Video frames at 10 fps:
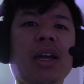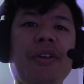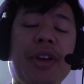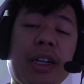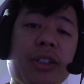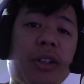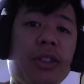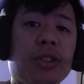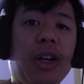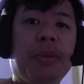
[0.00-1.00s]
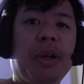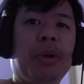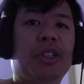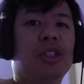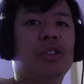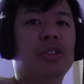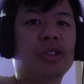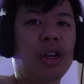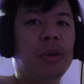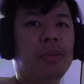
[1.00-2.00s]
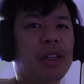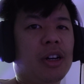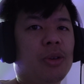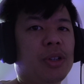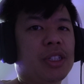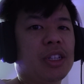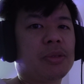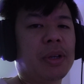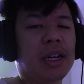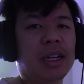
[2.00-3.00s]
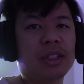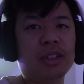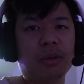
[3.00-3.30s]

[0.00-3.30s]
If you guys aren't subscribed yet, make sure to subscribe. Like always, the next one, guys.